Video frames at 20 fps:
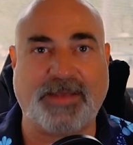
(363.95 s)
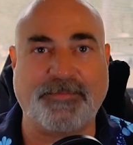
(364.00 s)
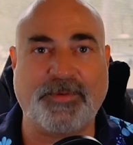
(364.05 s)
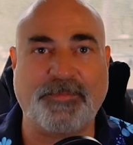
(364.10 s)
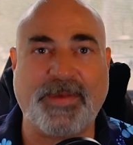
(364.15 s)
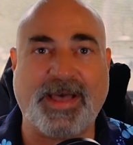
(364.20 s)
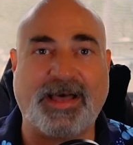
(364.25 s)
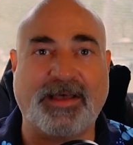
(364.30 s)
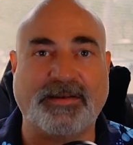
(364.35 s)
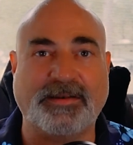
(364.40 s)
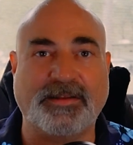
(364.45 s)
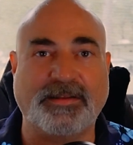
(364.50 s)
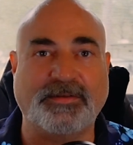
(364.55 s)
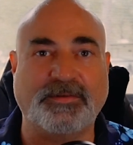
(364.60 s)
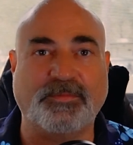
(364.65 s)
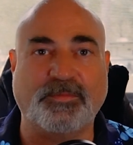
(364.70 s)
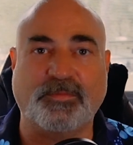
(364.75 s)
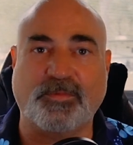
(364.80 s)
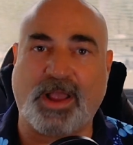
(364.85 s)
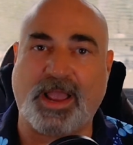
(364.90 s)
I'm about
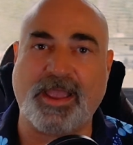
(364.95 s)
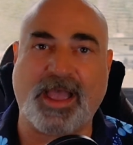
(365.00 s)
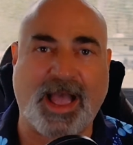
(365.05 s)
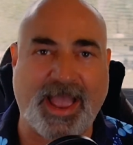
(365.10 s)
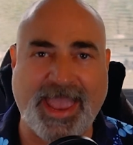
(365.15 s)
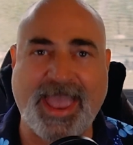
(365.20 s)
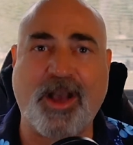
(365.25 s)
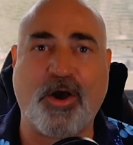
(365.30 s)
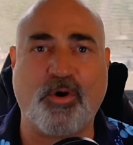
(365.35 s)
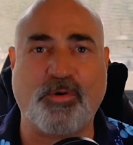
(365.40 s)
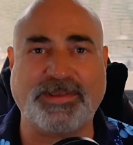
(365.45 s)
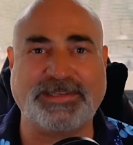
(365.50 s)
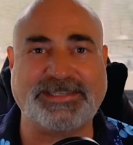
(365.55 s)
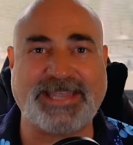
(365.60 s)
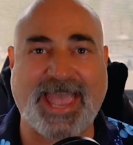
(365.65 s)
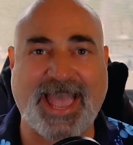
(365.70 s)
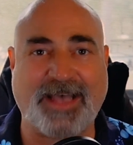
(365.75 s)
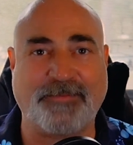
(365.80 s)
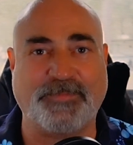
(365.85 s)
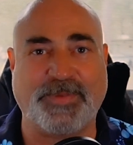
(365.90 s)
I, I always
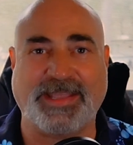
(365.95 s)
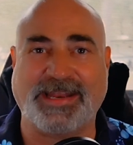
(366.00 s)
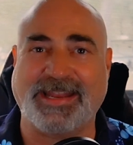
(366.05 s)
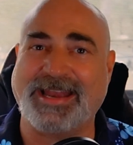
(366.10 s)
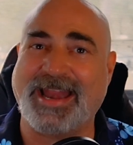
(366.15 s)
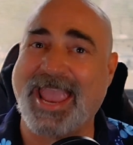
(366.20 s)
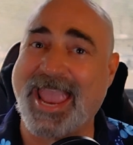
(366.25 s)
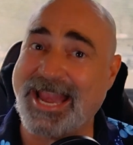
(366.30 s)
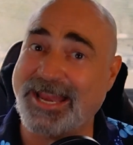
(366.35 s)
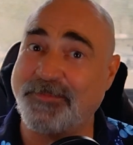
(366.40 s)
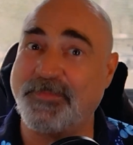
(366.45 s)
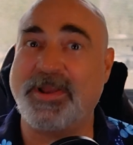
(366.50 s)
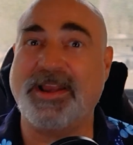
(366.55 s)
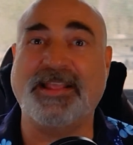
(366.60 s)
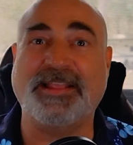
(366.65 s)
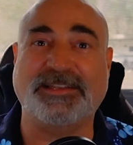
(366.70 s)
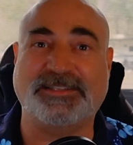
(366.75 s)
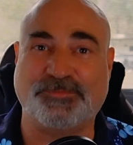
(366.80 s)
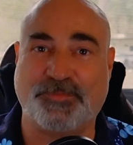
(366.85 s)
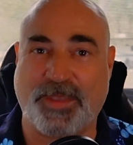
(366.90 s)
have been, and
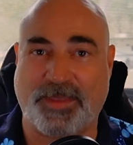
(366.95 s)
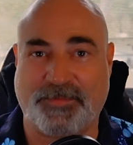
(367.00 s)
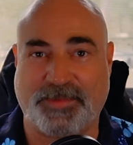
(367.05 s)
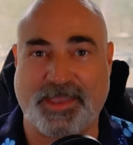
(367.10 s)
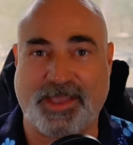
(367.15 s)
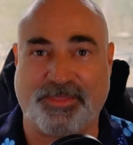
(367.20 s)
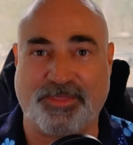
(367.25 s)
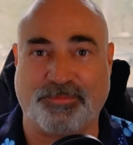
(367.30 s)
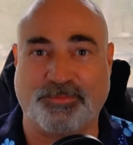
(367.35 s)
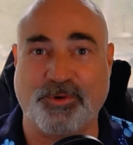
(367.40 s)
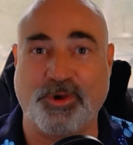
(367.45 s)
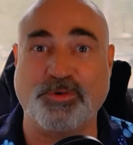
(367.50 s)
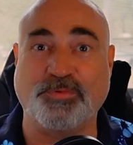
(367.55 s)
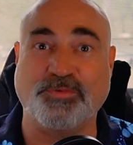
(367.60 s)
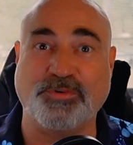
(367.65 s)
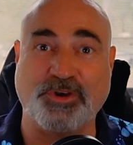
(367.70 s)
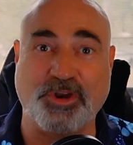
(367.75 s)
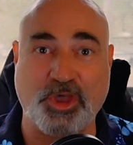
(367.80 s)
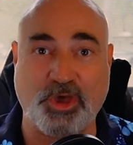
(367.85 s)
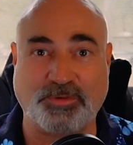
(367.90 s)
anybody that's met me on the road
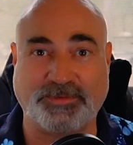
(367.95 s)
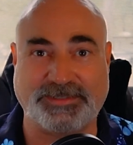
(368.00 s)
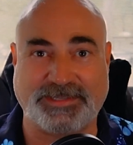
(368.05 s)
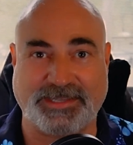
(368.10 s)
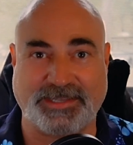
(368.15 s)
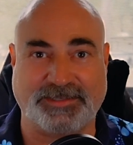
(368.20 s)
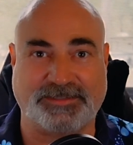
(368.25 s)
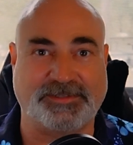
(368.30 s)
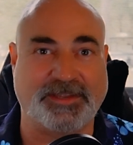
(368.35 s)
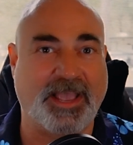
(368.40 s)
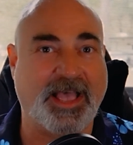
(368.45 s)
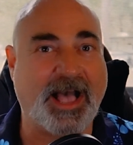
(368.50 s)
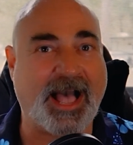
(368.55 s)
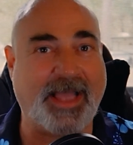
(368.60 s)
knows this.